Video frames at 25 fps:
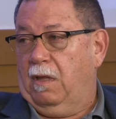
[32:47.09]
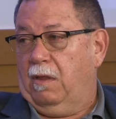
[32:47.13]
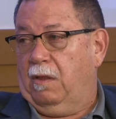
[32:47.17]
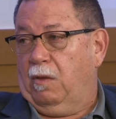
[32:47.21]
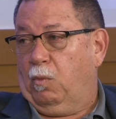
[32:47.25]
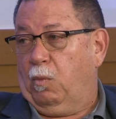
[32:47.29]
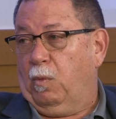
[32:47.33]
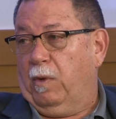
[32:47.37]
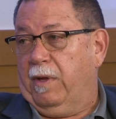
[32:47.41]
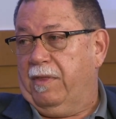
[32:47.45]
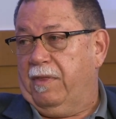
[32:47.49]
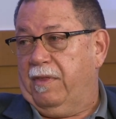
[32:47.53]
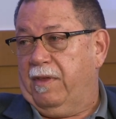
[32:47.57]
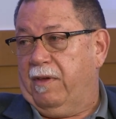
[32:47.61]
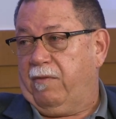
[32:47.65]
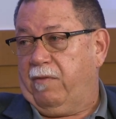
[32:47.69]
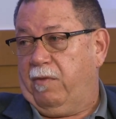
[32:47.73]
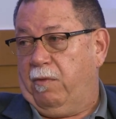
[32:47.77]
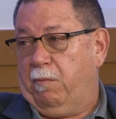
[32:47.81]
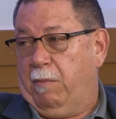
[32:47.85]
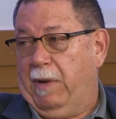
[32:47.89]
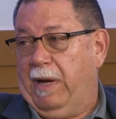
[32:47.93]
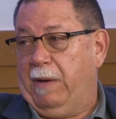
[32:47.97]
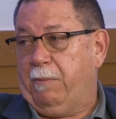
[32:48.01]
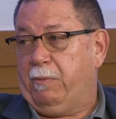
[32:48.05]
the one thing
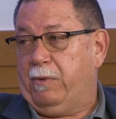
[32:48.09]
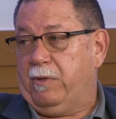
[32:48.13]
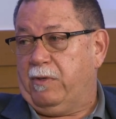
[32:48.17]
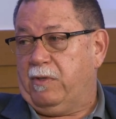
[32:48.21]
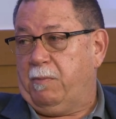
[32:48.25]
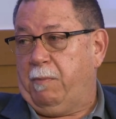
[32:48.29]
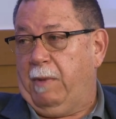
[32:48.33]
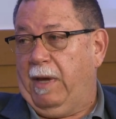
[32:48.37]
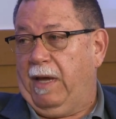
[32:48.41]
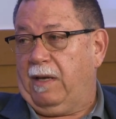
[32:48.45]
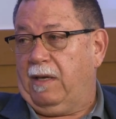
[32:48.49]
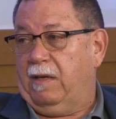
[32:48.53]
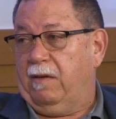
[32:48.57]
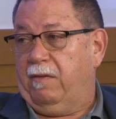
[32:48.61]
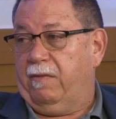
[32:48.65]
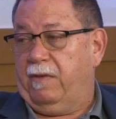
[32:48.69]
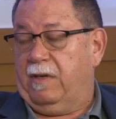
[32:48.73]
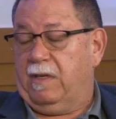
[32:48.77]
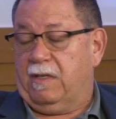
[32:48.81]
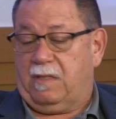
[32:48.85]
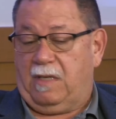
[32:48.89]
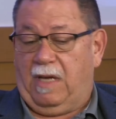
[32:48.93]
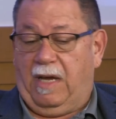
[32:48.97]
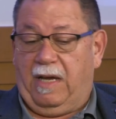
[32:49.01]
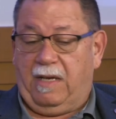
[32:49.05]
from my perspective
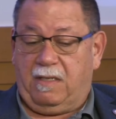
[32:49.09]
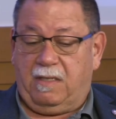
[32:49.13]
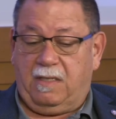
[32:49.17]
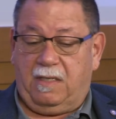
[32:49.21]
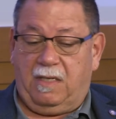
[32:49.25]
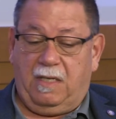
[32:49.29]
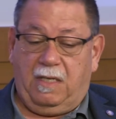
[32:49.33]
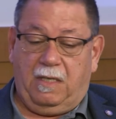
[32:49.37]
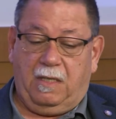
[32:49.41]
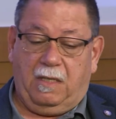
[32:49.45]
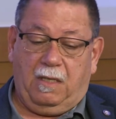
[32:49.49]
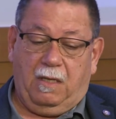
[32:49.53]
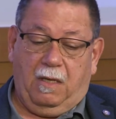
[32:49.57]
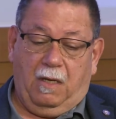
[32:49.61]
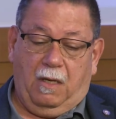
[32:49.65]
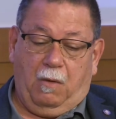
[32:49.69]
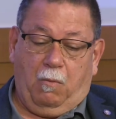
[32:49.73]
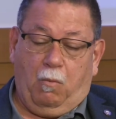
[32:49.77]
is I see